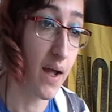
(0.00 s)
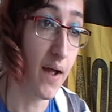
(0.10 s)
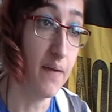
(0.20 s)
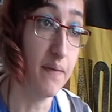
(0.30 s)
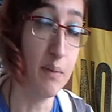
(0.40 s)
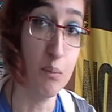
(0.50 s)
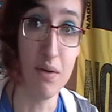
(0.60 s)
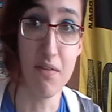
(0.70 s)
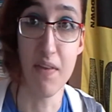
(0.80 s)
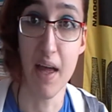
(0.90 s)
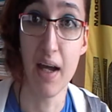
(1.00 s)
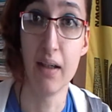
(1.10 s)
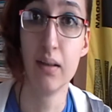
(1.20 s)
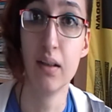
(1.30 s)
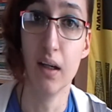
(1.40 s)
And then with that,
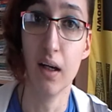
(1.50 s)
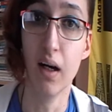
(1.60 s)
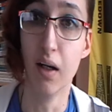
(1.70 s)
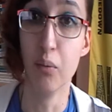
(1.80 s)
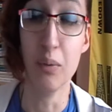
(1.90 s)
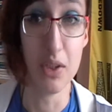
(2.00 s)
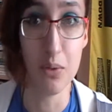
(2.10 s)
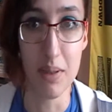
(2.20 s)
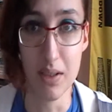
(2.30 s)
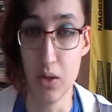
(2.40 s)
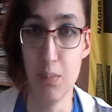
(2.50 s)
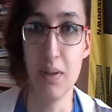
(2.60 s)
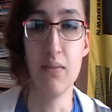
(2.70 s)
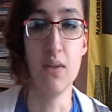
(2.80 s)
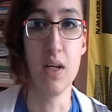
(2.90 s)
which will be the
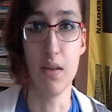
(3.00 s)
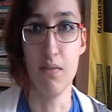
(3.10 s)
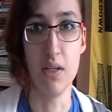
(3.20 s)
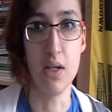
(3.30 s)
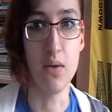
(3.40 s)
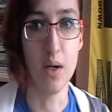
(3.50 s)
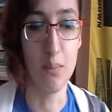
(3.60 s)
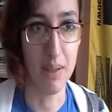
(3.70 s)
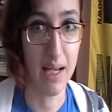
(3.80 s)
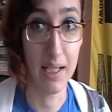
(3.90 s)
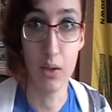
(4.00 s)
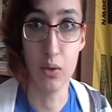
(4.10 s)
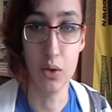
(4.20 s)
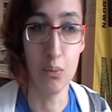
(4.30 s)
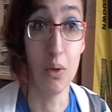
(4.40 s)
topic of the other video that I'm planning
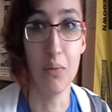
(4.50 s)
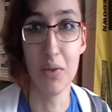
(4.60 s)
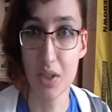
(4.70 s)
on doing, well,